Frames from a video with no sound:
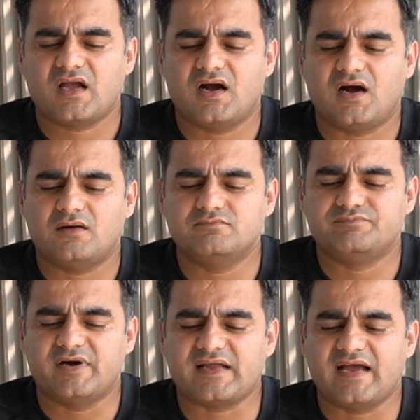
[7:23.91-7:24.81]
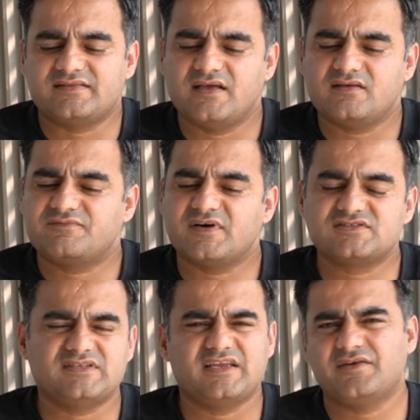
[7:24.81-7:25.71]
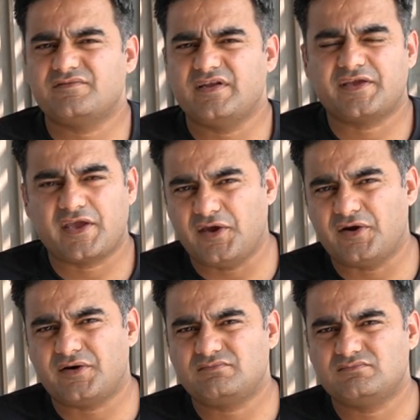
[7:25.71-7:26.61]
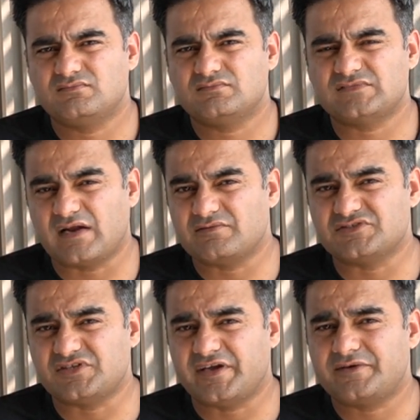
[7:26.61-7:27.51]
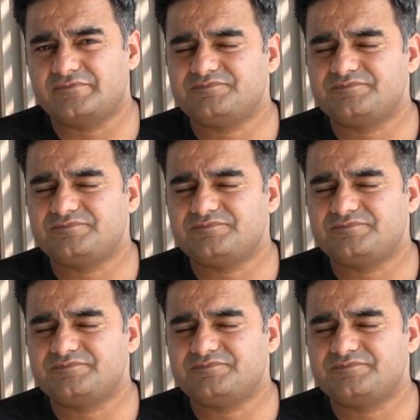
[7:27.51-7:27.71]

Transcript: But I think first they didn't really care that I was there.